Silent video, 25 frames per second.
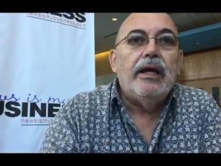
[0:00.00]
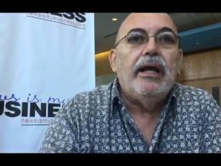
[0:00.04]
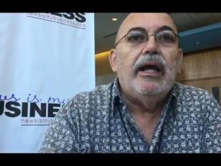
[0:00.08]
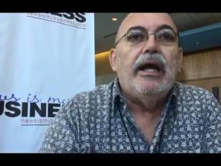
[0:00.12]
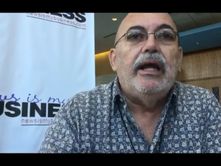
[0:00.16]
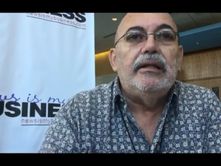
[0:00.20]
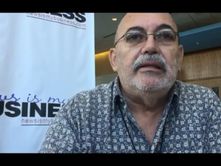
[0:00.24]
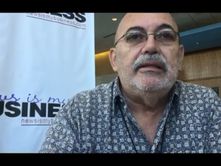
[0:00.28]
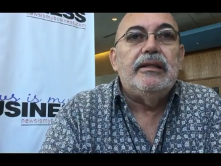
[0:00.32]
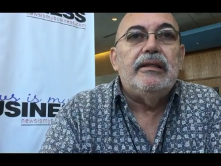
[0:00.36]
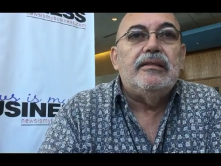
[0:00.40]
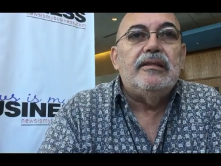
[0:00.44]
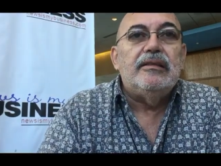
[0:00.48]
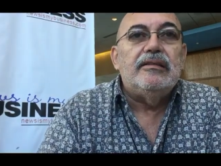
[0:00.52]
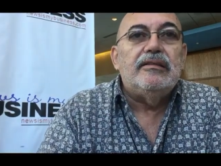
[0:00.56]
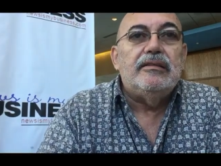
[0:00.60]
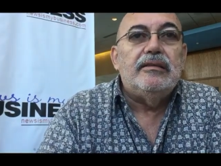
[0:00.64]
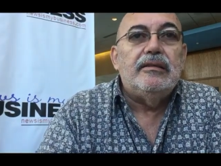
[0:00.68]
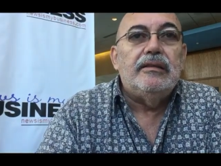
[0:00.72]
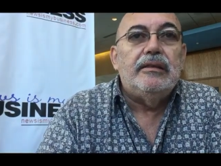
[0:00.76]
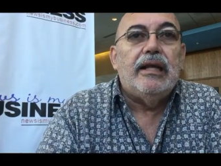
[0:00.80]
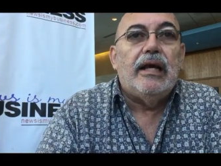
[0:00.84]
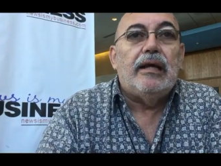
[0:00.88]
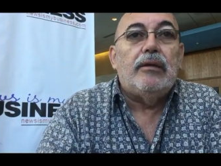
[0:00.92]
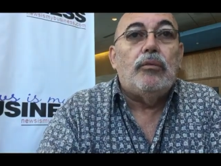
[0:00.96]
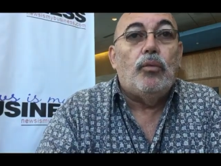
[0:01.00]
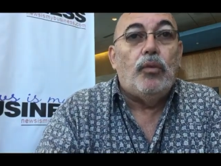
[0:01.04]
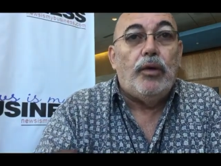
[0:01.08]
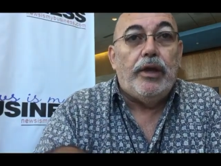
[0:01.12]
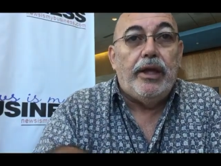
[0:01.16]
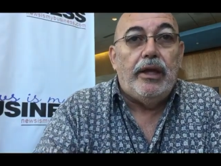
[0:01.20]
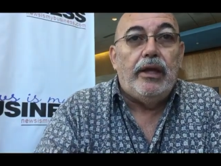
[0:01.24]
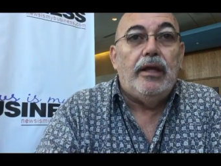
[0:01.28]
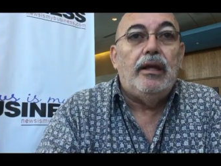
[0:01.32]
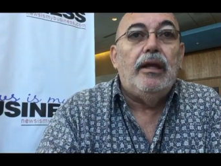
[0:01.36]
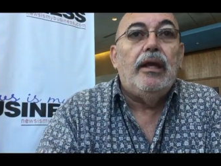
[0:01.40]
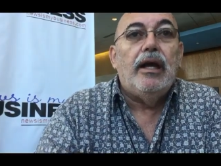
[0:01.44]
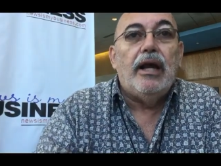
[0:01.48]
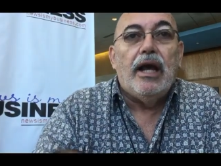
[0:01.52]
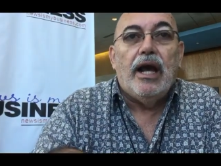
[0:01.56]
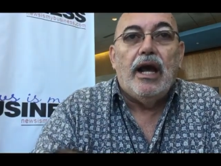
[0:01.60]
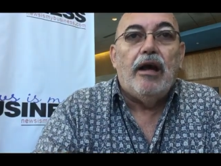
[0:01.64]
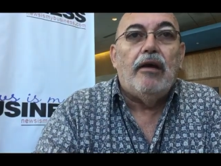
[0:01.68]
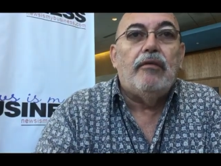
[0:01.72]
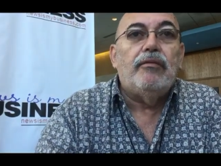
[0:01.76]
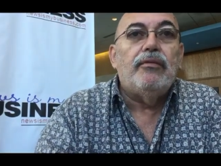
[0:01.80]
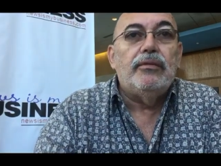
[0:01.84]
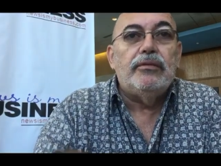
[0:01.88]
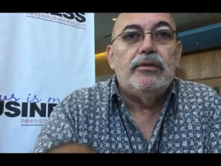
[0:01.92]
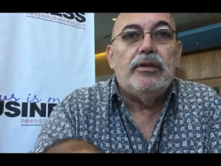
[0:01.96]
entities that we
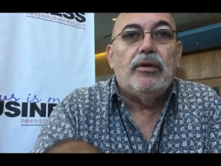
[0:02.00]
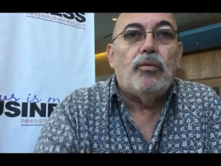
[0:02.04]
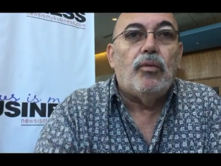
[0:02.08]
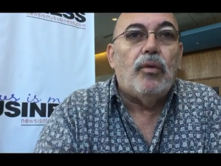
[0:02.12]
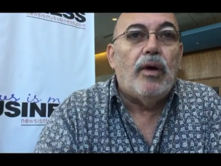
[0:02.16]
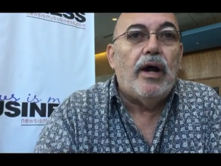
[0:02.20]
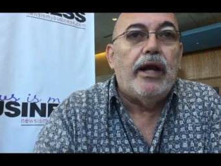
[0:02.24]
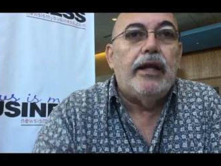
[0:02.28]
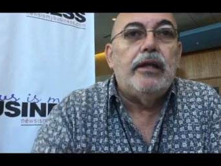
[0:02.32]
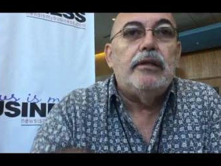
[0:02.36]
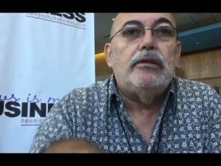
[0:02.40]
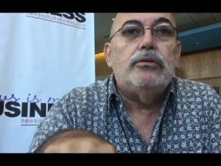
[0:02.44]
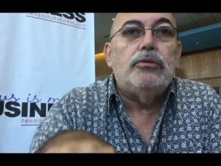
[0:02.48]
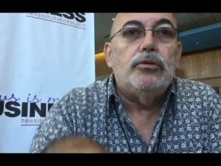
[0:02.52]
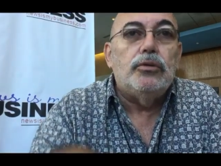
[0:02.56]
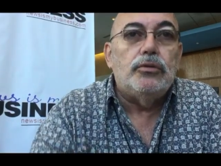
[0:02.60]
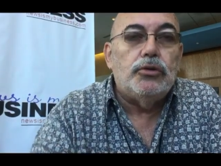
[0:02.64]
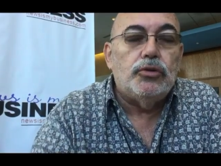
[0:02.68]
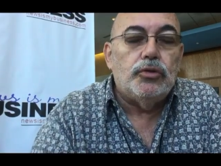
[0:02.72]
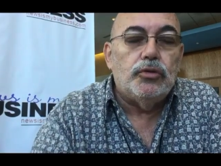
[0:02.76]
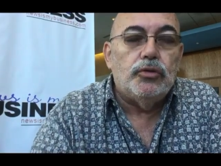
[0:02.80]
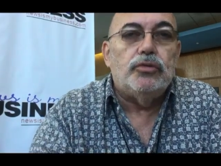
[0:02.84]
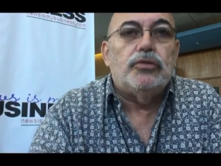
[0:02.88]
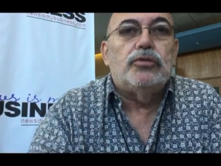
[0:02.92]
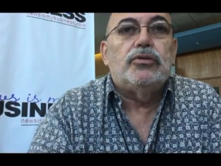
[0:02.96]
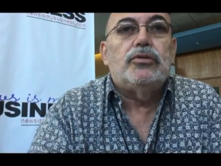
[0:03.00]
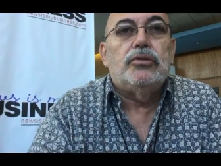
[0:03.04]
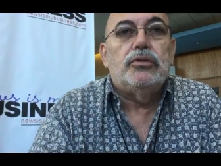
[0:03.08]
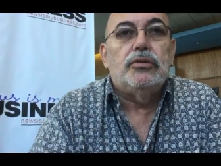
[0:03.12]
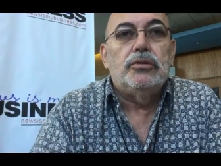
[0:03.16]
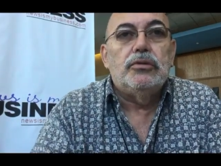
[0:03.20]
have the right to choose.